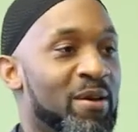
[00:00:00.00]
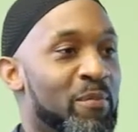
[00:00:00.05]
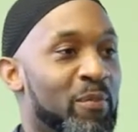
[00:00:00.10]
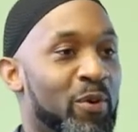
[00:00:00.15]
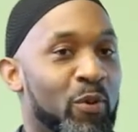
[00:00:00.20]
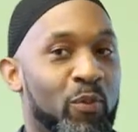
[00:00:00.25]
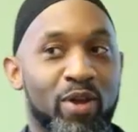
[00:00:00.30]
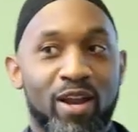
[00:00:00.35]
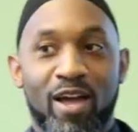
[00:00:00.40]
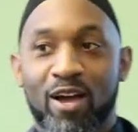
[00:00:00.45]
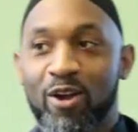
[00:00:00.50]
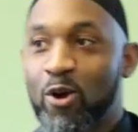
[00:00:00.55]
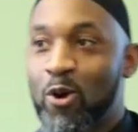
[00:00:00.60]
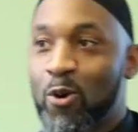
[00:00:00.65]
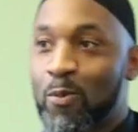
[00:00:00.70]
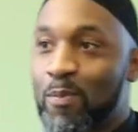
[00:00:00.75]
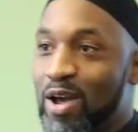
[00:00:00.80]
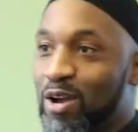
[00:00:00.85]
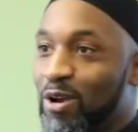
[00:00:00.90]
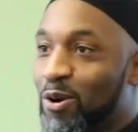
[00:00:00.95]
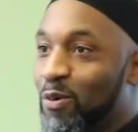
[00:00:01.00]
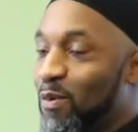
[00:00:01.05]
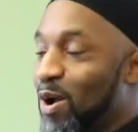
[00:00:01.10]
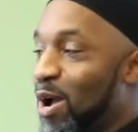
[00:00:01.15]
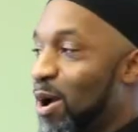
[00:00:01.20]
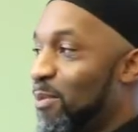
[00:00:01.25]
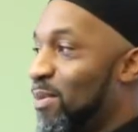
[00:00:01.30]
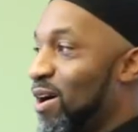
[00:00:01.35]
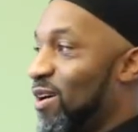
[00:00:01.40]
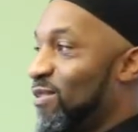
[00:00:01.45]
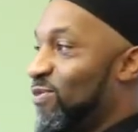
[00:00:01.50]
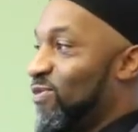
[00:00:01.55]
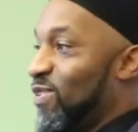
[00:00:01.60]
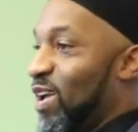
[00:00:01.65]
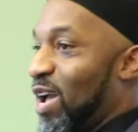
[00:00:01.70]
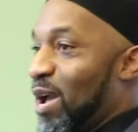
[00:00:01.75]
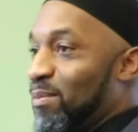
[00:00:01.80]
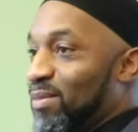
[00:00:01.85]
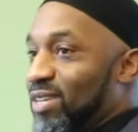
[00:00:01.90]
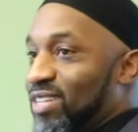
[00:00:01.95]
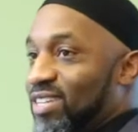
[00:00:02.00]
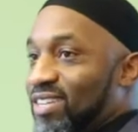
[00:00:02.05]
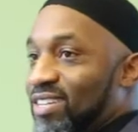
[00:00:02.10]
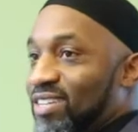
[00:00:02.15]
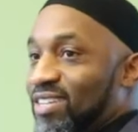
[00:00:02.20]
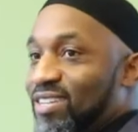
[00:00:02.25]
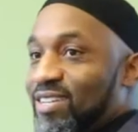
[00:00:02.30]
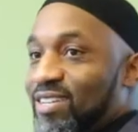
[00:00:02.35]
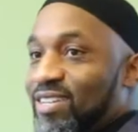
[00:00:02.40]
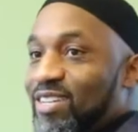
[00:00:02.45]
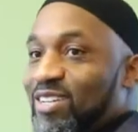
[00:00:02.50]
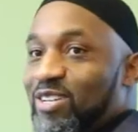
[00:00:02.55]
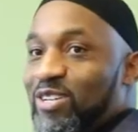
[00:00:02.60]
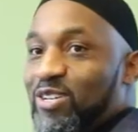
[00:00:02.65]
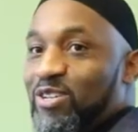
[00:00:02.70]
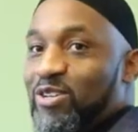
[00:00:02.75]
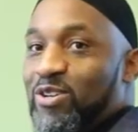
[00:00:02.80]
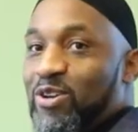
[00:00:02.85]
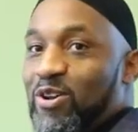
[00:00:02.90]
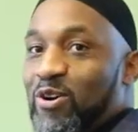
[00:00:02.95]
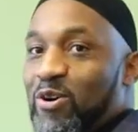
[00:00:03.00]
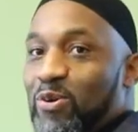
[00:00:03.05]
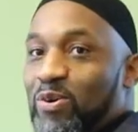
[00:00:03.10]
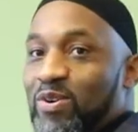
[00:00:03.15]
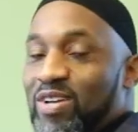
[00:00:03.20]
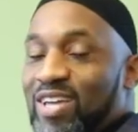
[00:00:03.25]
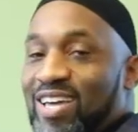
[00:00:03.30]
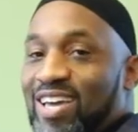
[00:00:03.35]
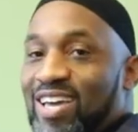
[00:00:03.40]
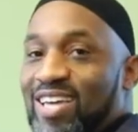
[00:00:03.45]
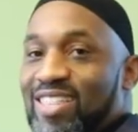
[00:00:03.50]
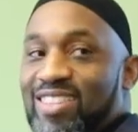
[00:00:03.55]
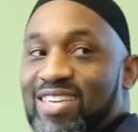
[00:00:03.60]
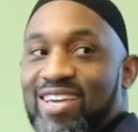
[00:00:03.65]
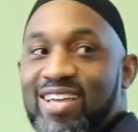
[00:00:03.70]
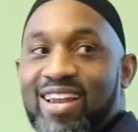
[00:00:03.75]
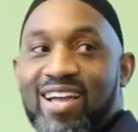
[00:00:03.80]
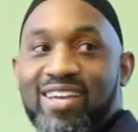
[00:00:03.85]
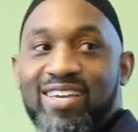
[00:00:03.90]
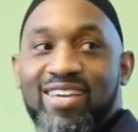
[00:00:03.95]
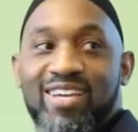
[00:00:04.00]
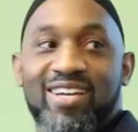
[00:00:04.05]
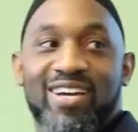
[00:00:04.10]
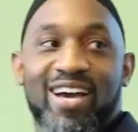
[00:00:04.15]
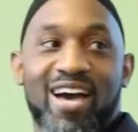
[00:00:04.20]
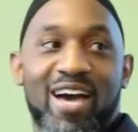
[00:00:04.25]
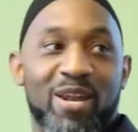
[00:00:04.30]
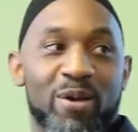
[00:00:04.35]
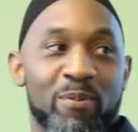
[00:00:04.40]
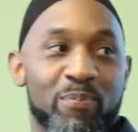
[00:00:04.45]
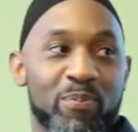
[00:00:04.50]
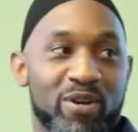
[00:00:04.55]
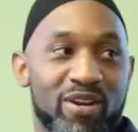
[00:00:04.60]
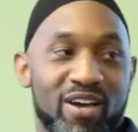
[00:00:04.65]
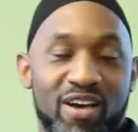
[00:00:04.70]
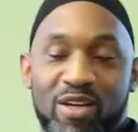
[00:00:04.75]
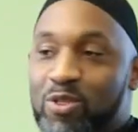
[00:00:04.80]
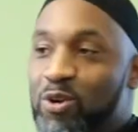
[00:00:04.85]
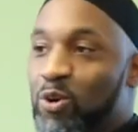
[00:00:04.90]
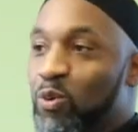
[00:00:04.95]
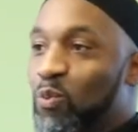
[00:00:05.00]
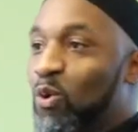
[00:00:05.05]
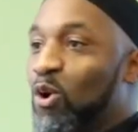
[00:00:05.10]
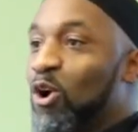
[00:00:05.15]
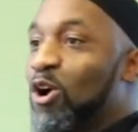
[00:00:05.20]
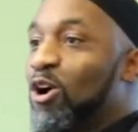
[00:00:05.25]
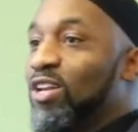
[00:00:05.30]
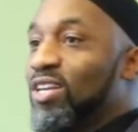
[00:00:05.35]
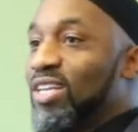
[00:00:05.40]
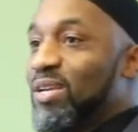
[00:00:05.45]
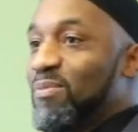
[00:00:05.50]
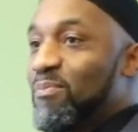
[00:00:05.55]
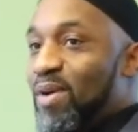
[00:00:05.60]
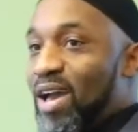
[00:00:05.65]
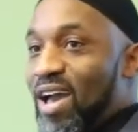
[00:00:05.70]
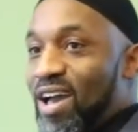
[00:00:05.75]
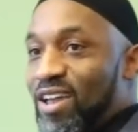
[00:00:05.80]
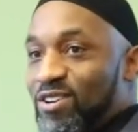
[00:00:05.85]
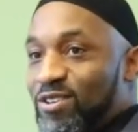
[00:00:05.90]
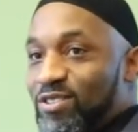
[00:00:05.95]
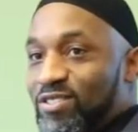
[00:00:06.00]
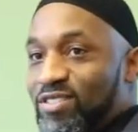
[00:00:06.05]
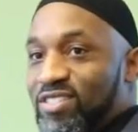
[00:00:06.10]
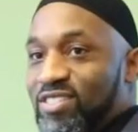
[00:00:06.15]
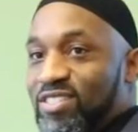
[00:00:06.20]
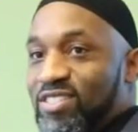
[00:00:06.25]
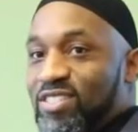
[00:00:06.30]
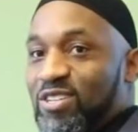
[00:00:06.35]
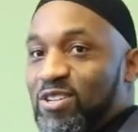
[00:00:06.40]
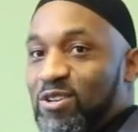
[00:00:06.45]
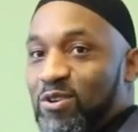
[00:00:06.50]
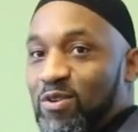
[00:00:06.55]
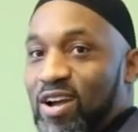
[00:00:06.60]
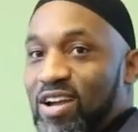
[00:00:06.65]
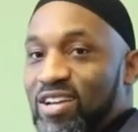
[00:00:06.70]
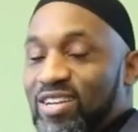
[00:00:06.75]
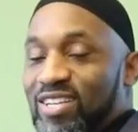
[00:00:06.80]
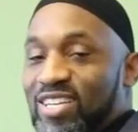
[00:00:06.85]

But when I go back around my family, you know, and then I get caught up in other worldly matters, right?